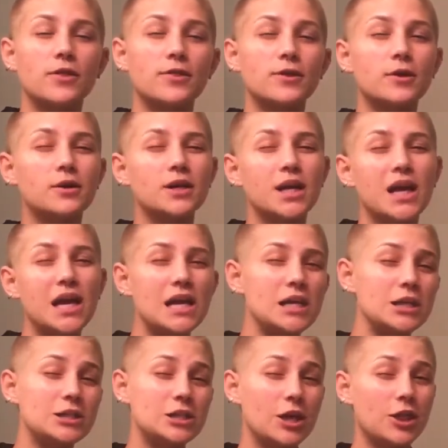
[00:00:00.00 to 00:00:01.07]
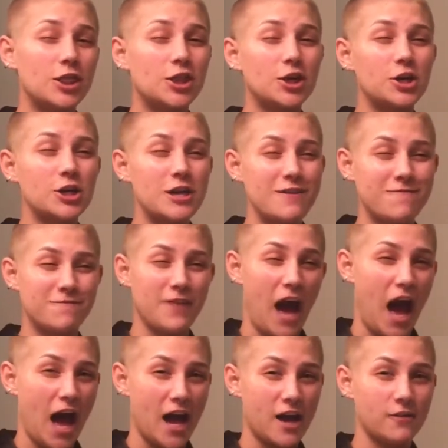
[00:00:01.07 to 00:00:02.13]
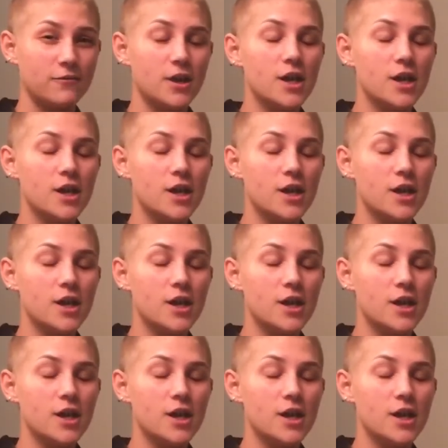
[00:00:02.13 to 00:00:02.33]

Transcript: 30 to 35.